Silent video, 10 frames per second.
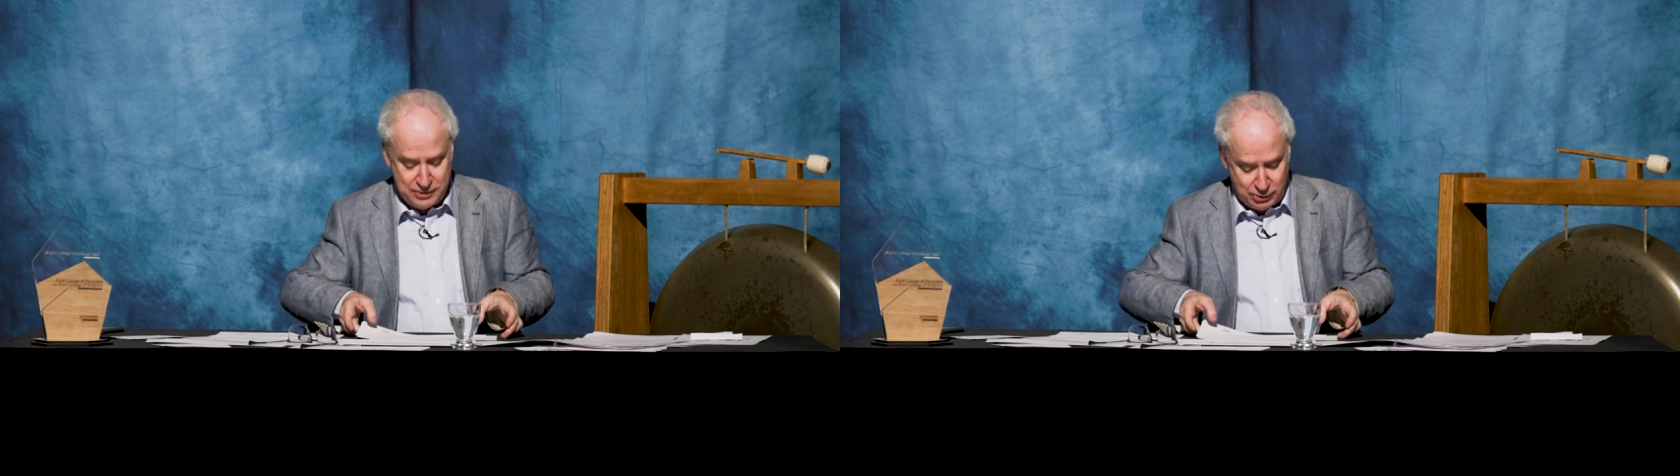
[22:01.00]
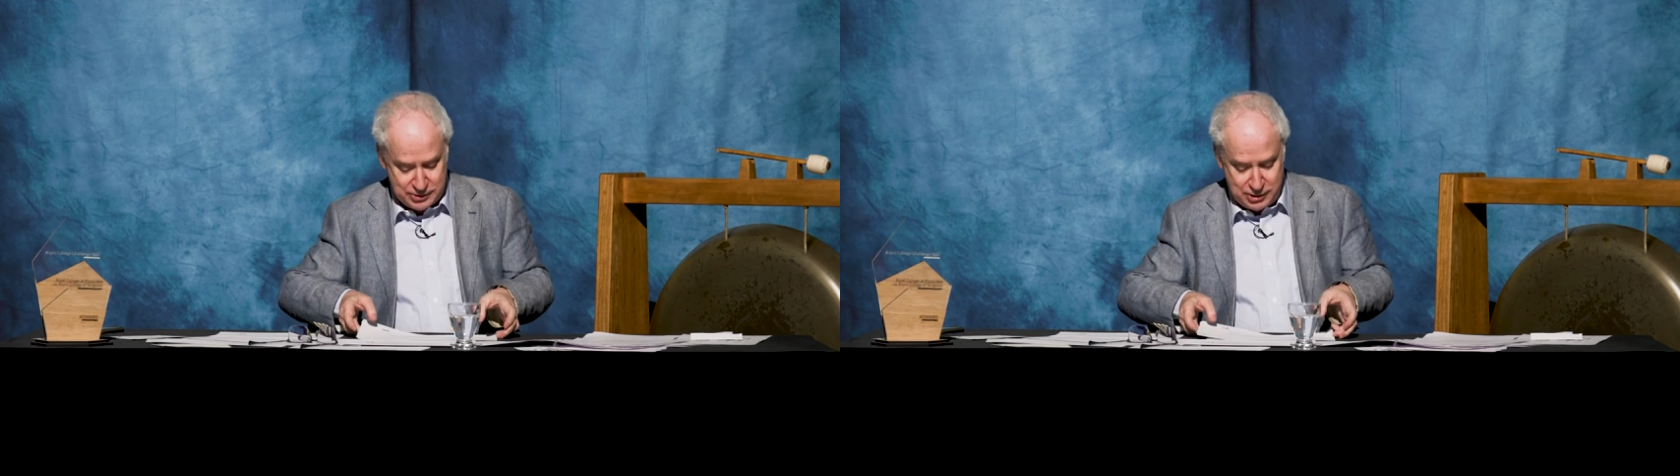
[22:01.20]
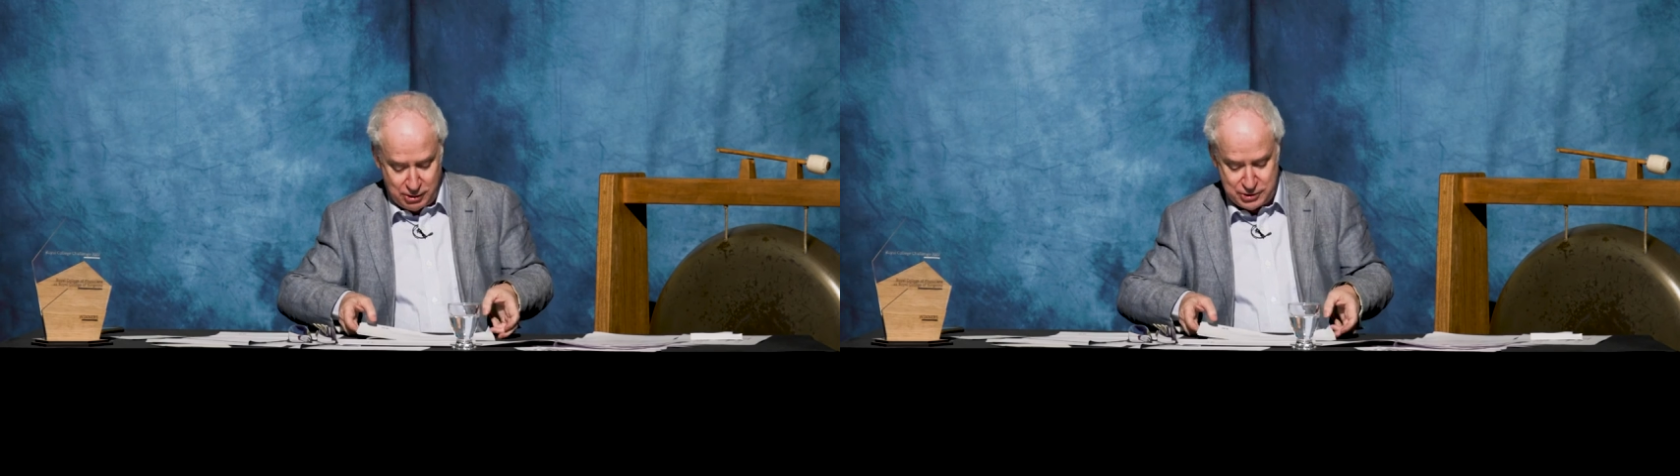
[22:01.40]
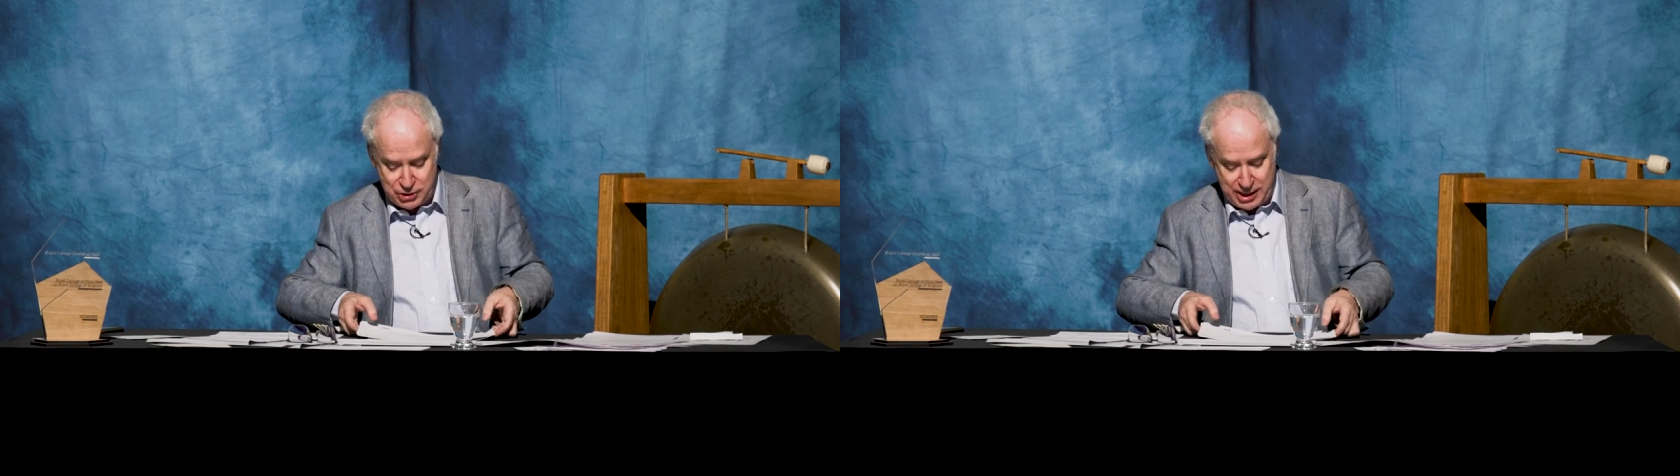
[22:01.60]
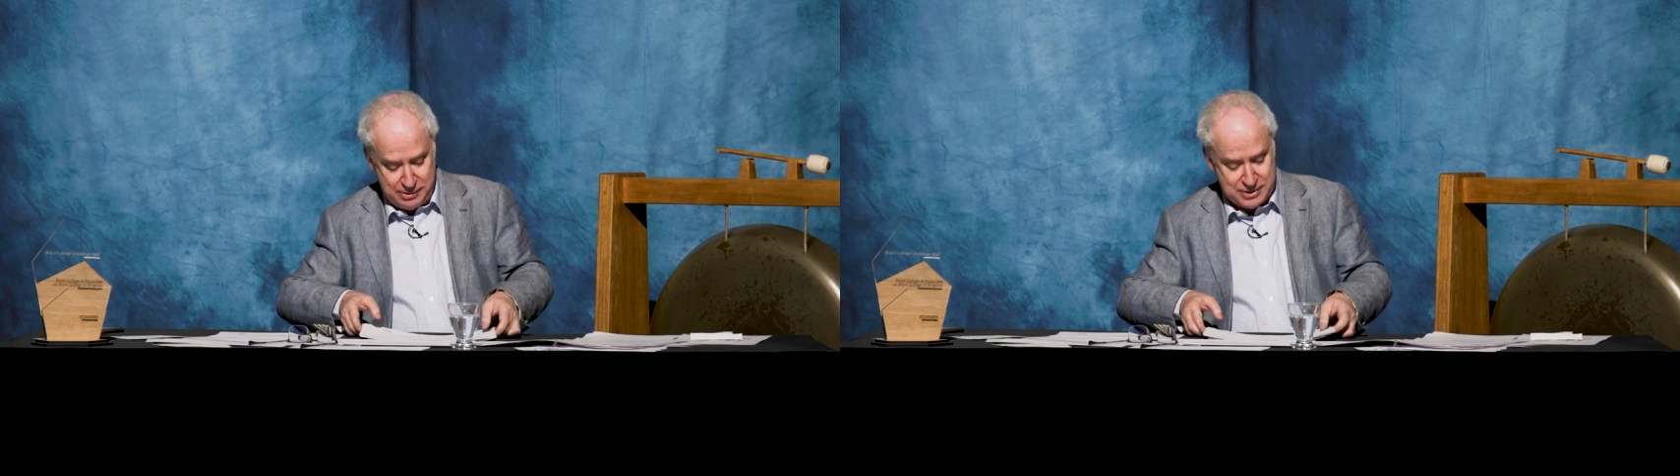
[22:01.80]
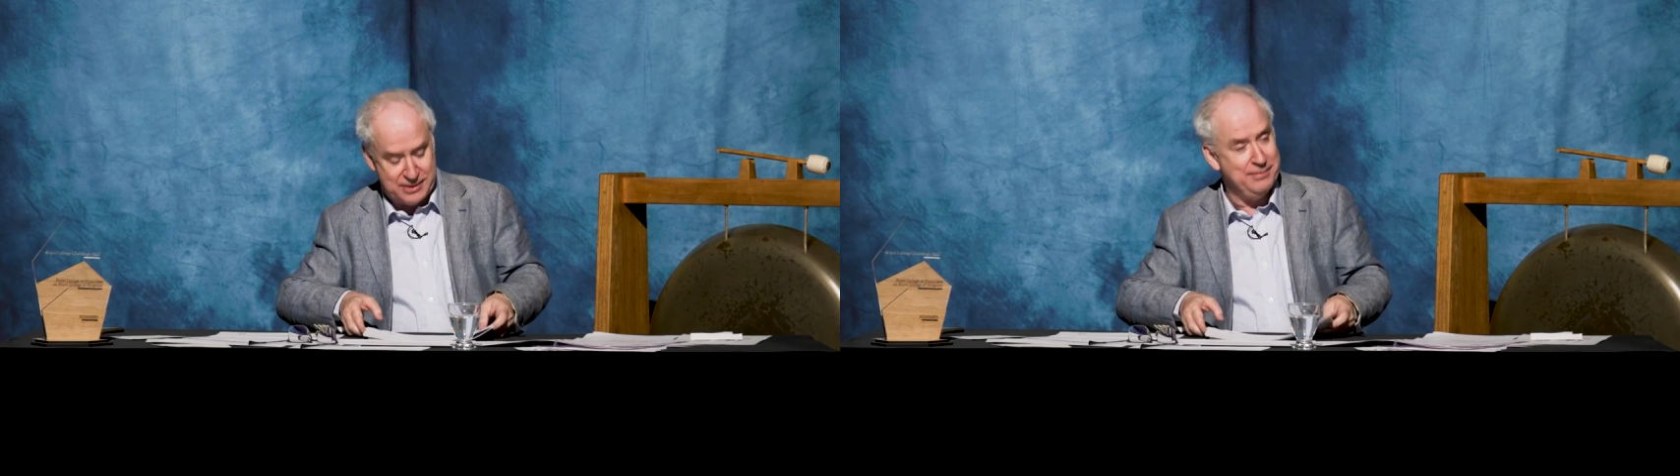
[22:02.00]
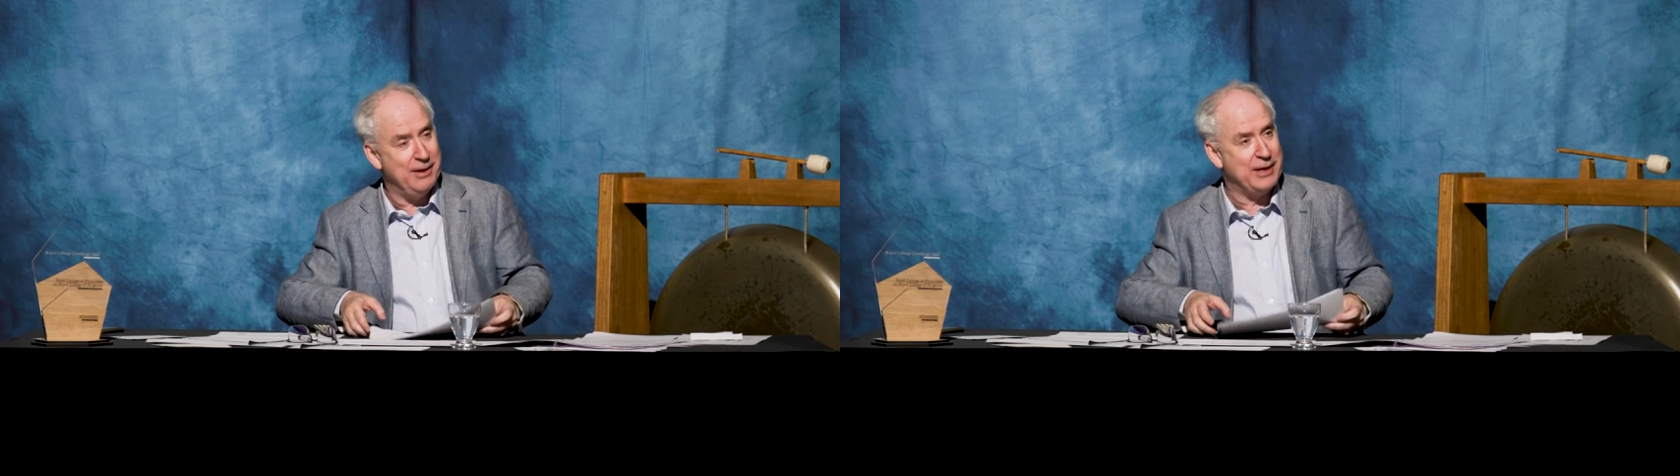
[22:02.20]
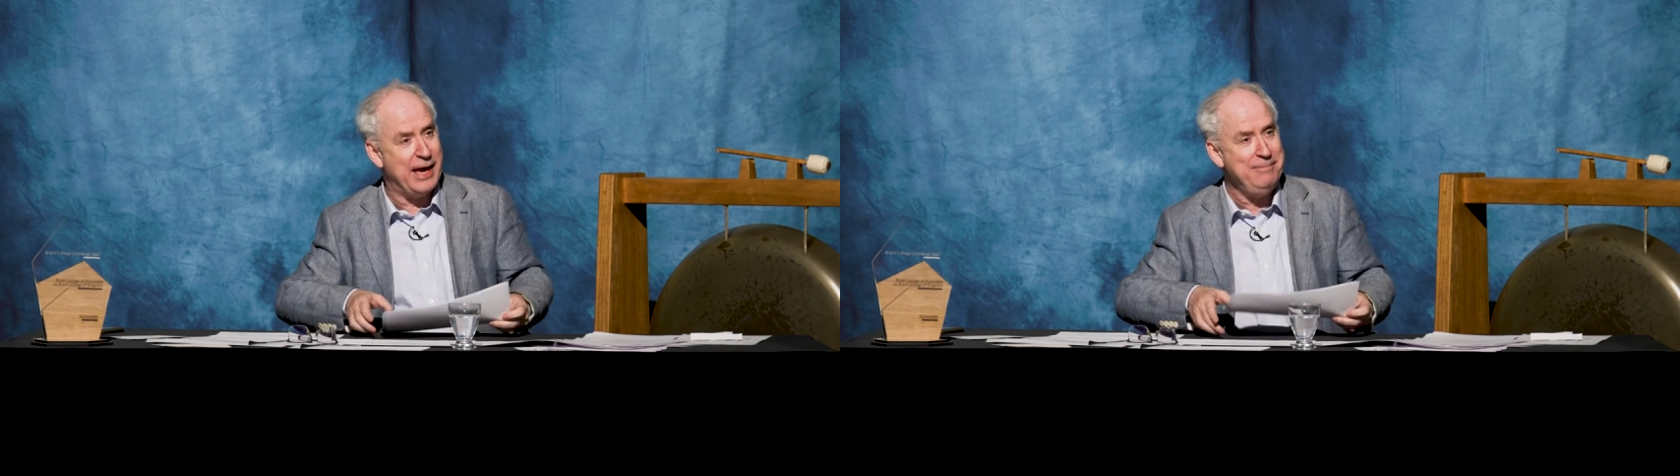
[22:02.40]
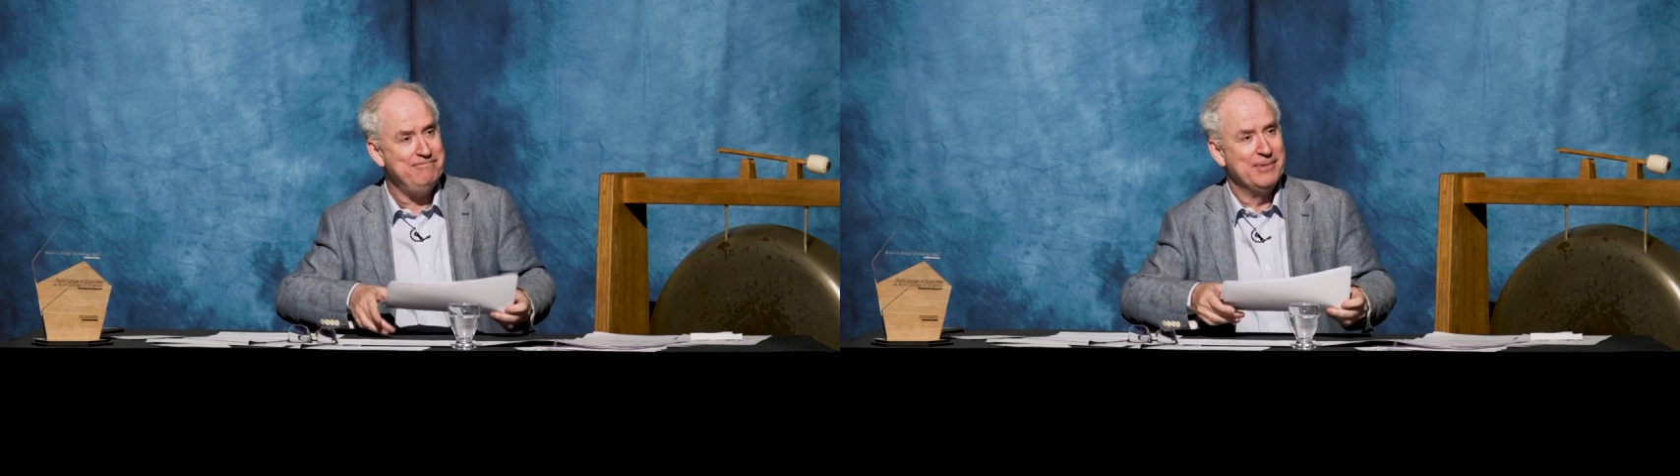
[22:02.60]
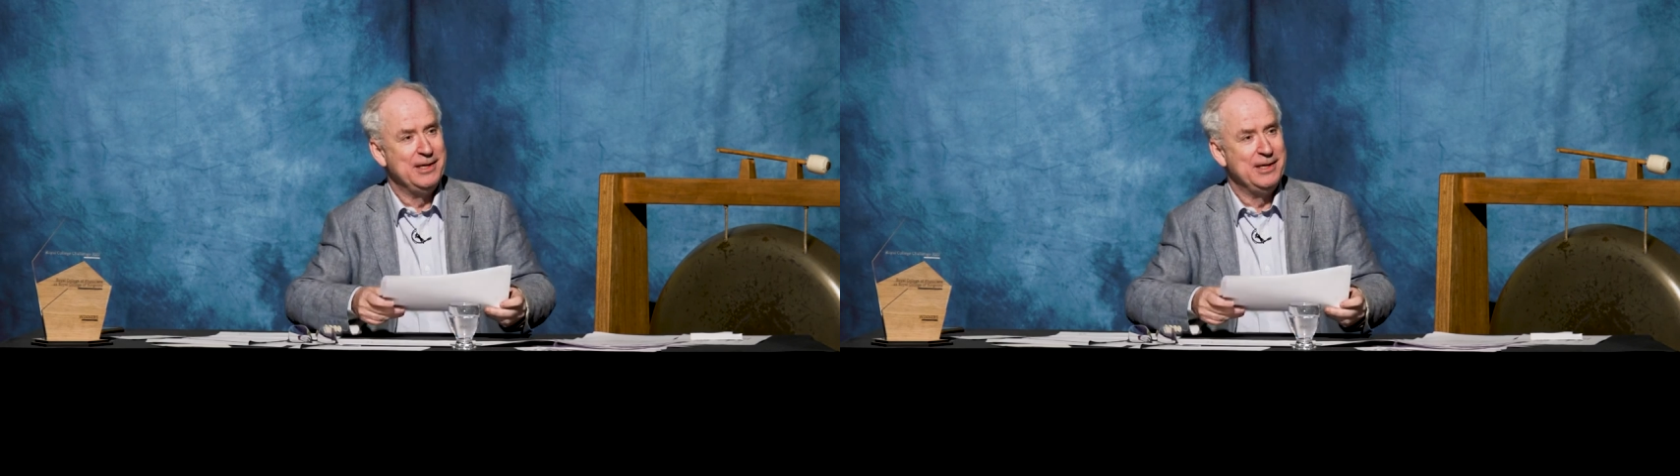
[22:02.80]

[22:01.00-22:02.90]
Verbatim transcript: of doctor doctor jokes. Okay.